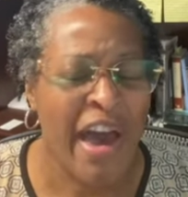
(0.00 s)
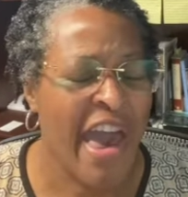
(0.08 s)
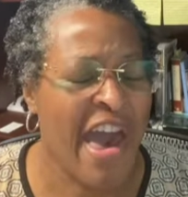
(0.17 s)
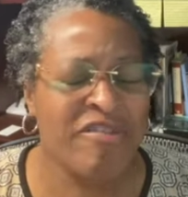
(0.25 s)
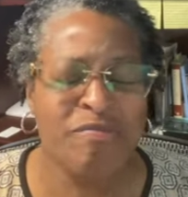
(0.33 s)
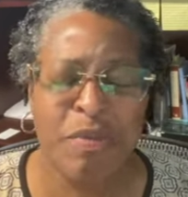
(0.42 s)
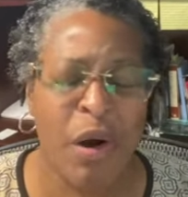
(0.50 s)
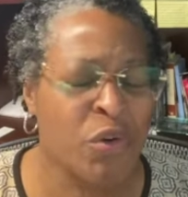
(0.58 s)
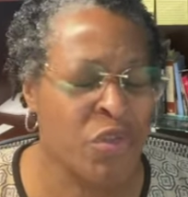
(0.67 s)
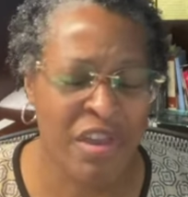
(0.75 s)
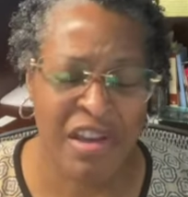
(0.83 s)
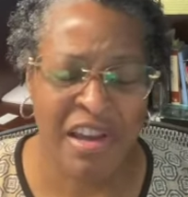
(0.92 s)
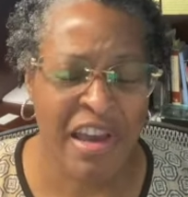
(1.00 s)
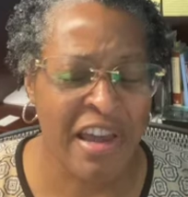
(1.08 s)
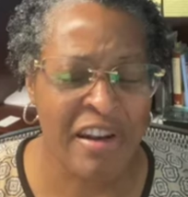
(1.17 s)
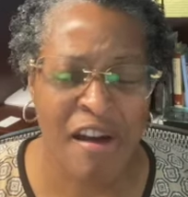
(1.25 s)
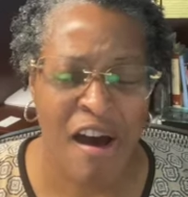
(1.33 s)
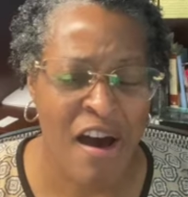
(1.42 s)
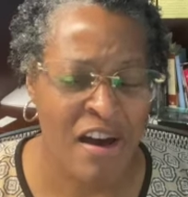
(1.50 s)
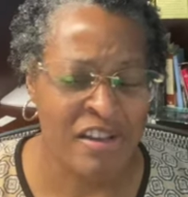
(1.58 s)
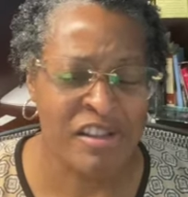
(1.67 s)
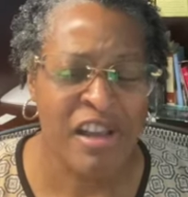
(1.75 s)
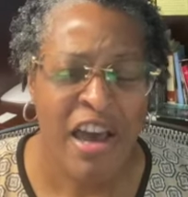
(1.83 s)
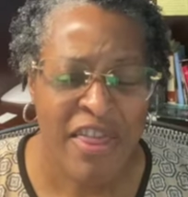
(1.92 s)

have birthed in us,